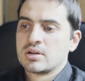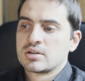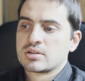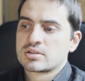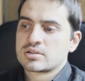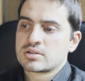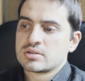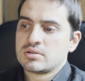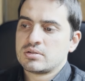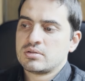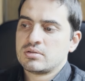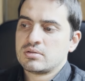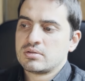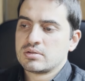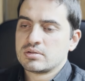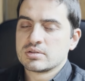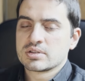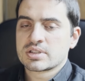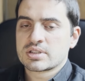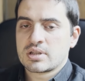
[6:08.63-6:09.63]
So
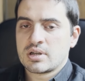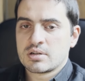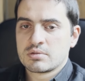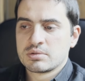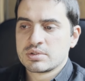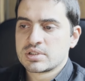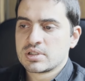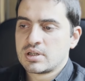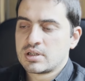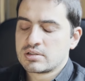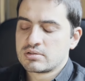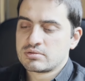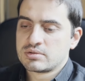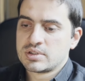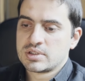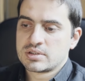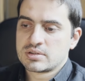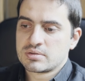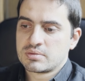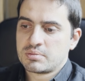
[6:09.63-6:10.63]
start with
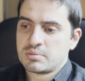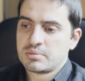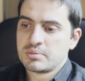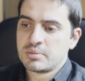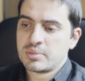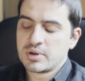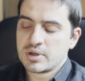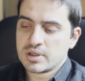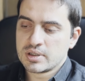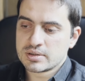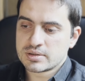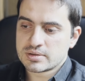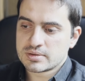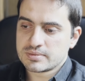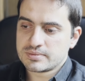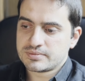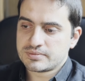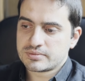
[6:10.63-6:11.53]
100, but